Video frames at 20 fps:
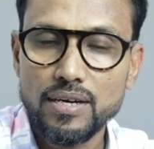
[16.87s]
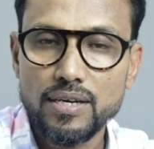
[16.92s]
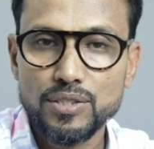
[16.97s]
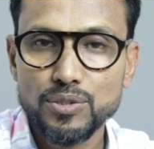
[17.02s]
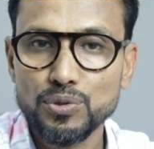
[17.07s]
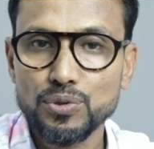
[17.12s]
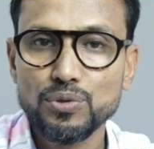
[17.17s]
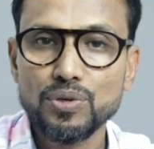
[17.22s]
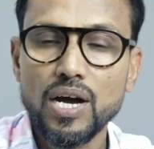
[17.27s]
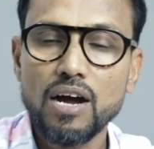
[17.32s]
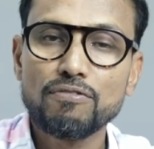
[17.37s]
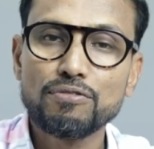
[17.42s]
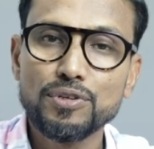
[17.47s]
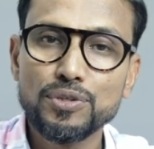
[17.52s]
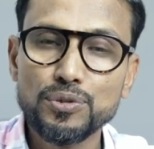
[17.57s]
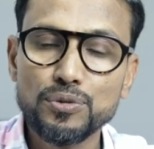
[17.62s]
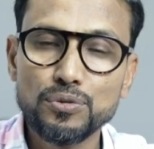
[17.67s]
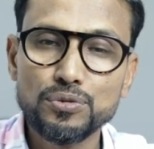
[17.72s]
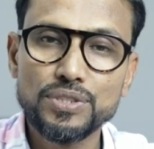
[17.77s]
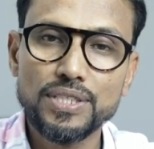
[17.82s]
So you don't have to
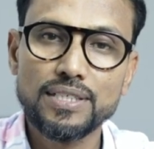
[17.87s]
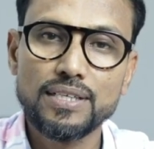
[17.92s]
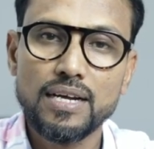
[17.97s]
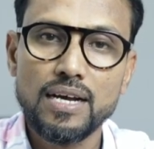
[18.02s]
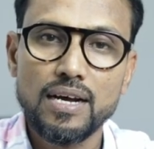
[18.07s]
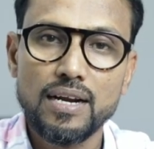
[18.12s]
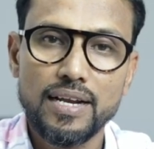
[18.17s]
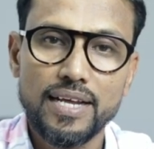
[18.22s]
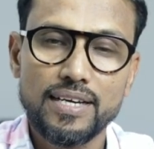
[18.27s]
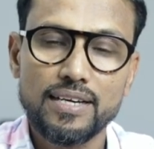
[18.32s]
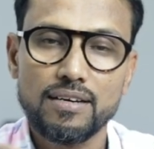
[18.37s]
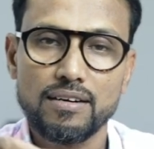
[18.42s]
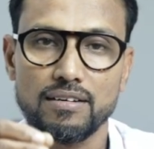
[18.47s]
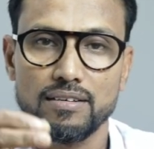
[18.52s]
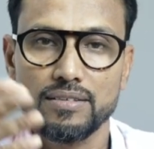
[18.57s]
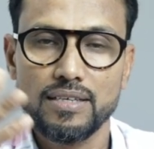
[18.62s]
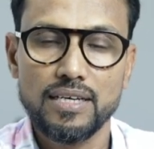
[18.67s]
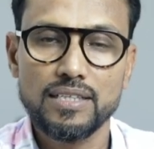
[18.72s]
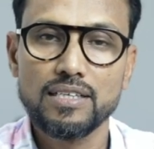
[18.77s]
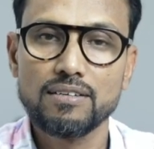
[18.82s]
use it like
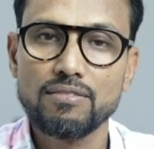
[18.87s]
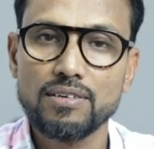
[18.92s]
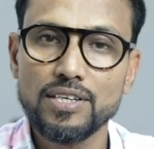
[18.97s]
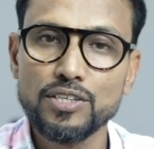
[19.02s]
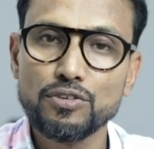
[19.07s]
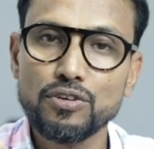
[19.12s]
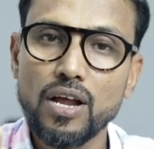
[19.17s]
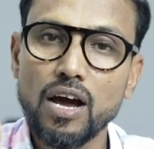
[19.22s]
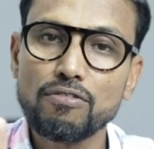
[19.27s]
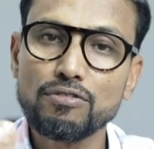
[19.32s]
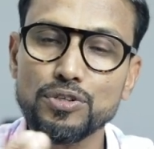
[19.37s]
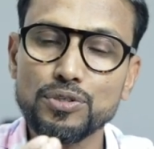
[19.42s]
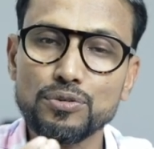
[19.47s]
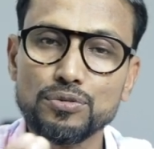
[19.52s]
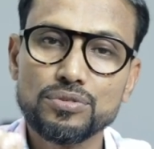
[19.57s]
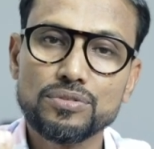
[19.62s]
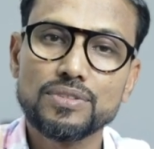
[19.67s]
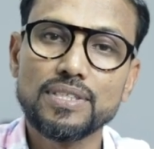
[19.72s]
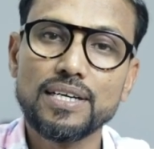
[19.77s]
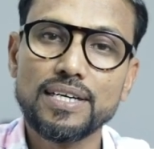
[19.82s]
the other one you'll have to
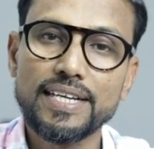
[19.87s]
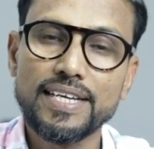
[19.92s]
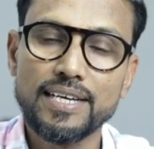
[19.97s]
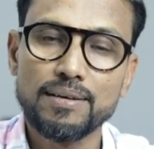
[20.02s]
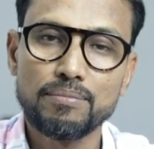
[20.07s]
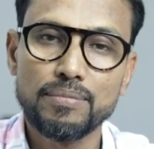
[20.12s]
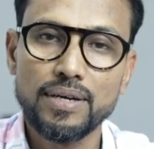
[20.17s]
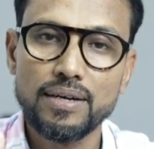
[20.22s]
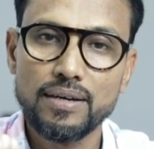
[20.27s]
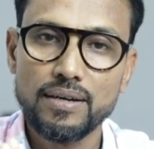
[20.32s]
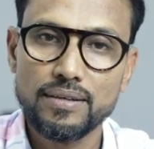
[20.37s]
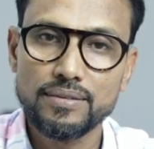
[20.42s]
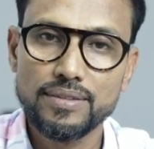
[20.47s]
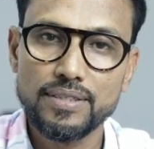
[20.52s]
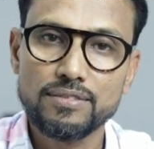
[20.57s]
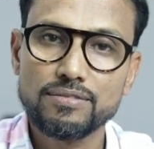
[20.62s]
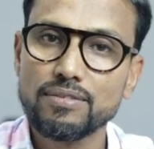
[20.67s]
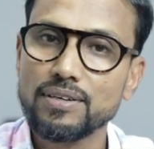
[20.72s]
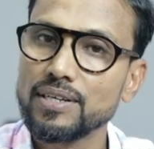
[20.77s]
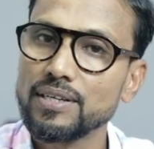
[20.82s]
use 30 ml.
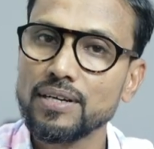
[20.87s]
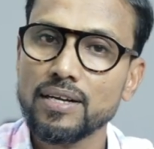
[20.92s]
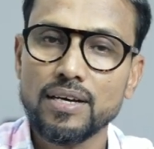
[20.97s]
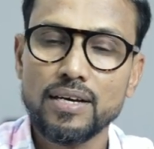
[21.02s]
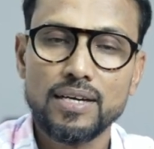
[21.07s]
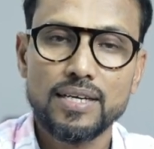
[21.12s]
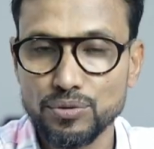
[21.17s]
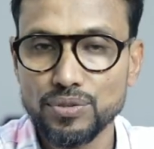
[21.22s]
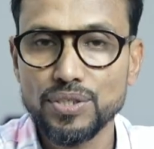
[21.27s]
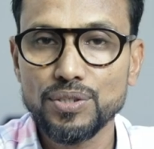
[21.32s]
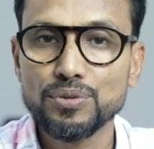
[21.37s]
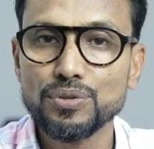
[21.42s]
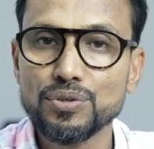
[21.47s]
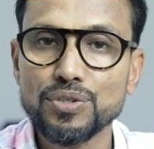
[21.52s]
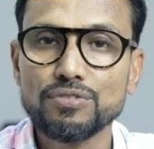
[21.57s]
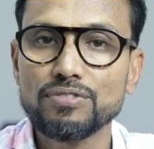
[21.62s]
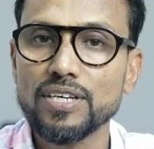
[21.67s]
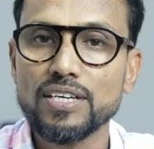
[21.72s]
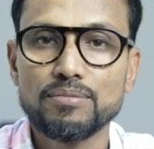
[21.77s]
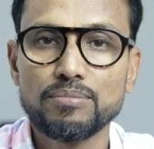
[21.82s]
This one 20 to
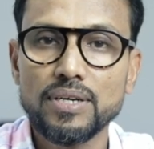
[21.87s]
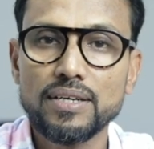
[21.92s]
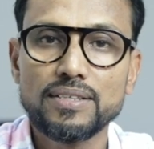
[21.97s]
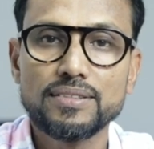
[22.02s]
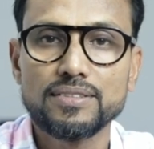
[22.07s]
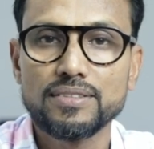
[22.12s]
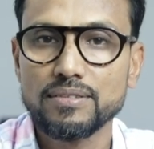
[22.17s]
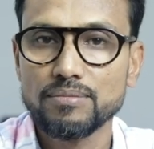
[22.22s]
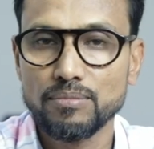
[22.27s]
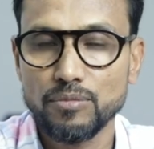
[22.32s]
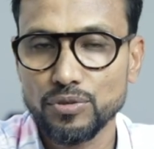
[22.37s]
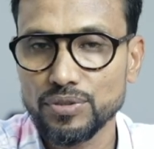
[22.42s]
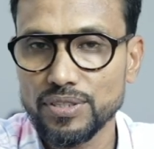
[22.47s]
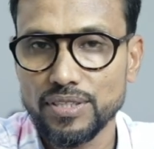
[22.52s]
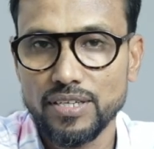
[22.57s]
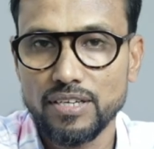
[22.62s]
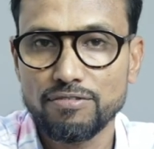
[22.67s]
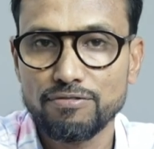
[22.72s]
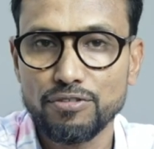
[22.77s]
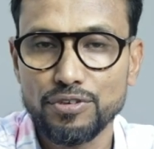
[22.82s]
25 ml is more than
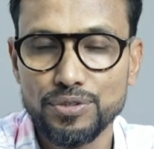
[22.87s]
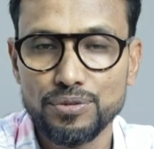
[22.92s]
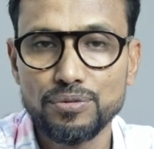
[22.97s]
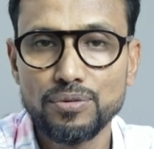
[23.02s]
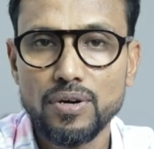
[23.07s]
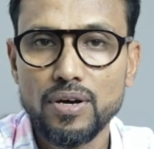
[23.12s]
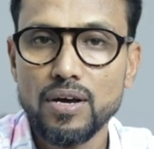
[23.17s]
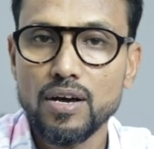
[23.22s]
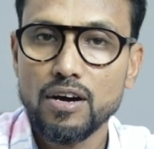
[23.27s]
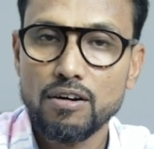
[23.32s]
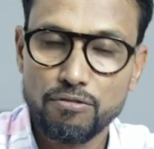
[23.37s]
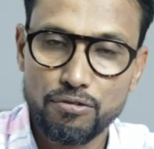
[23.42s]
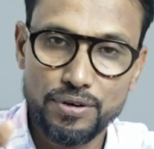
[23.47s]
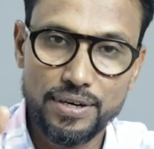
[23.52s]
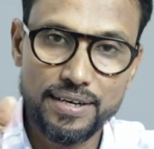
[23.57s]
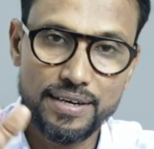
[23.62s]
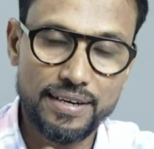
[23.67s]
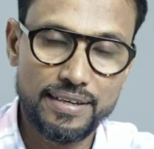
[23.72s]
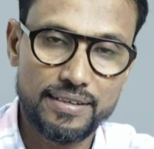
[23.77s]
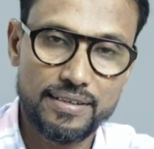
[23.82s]
enough for you for
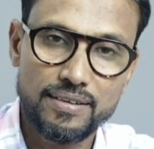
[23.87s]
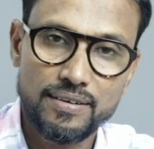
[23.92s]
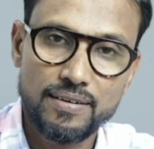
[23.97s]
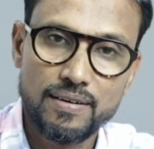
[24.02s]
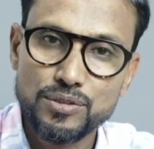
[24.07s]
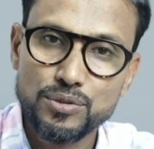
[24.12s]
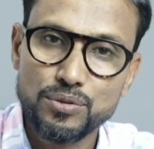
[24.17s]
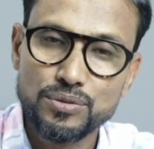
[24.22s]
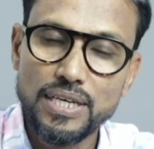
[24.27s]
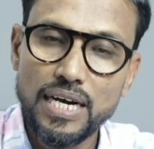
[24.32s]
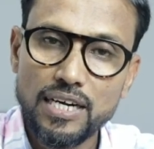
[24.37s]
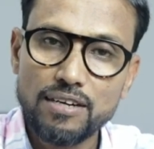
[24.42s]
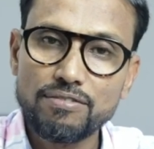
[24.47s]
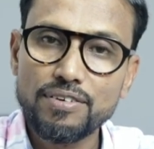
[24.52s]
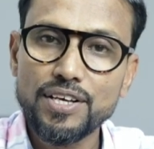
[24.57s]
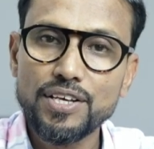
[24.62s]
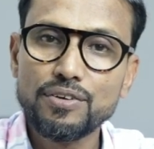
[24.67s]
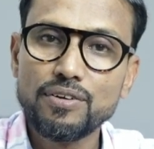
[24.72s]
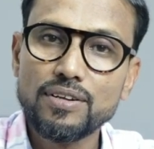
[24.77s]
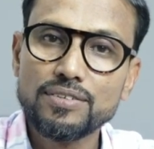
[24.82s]
a drink. So that
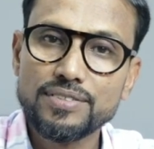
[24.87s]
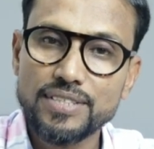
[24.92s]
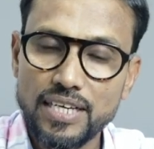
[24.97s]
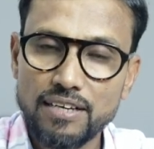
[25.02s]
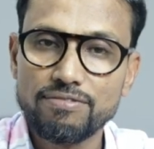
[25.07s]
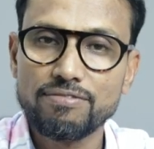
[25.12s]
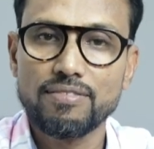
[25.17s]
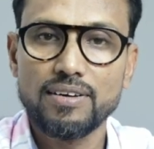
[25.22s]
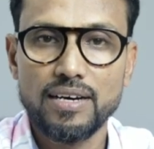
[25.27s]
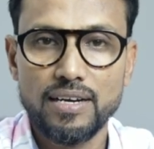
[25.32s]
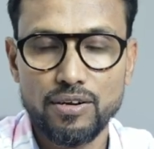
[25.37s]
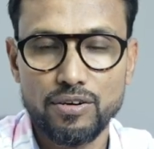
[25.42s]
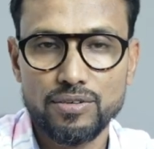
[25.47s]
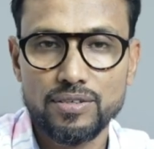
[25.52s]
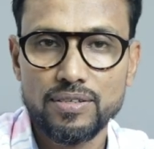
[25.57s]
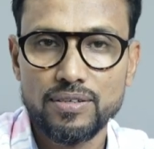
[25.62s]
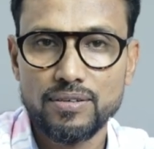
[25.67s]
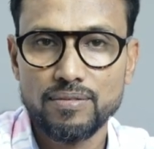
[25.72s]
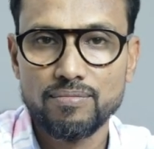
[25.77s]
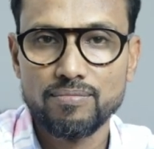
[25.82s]
way you'll save a lot.